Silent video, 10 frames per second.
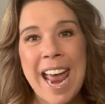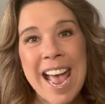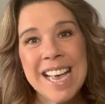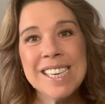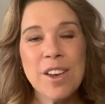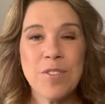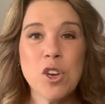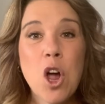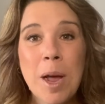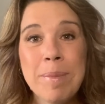as of the
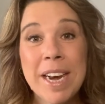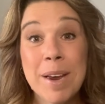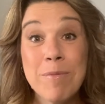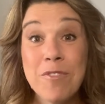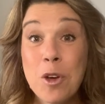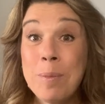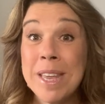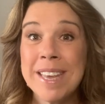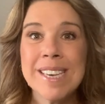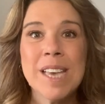time that I am filming
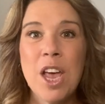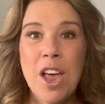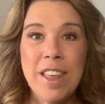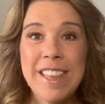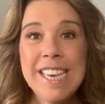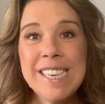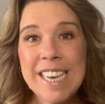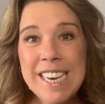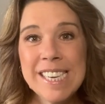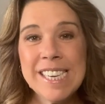this, the
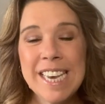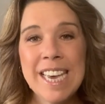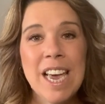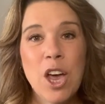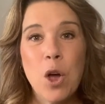CDC